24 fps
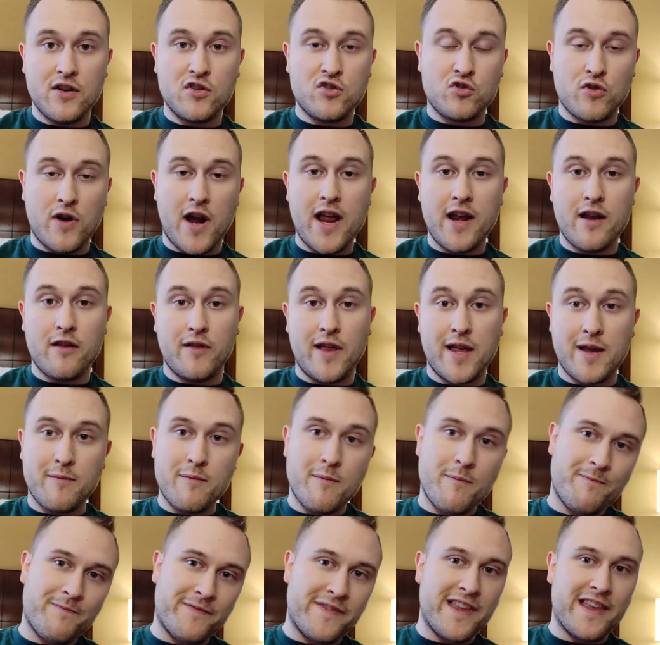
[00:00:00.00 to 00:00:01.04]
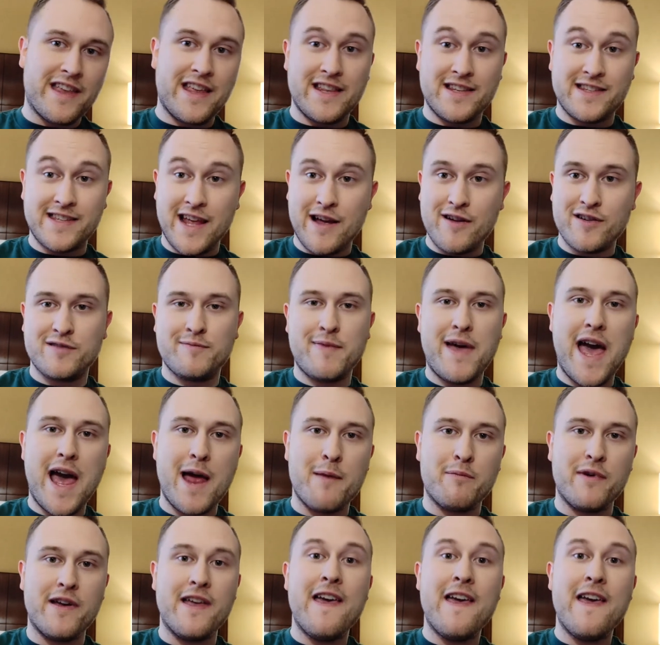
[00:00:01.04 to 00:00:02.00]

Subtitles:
Try to, it sounds bad,